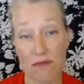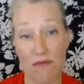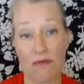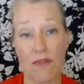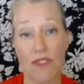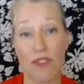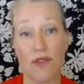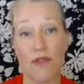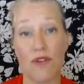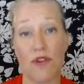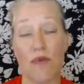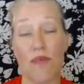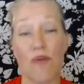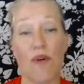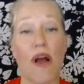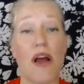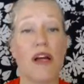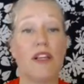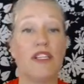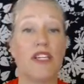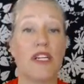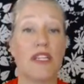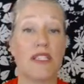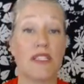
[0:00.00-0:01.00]
do their
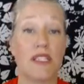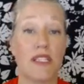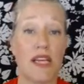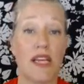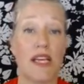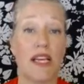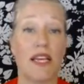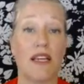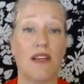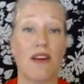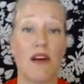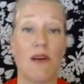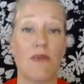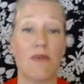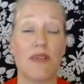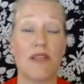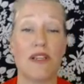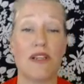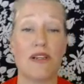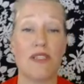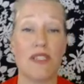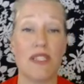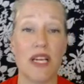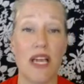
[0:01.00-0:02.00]
project and then get on with
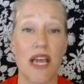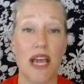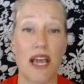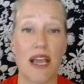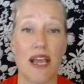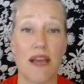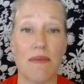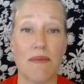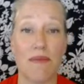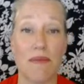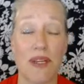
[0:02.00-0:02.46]
their day.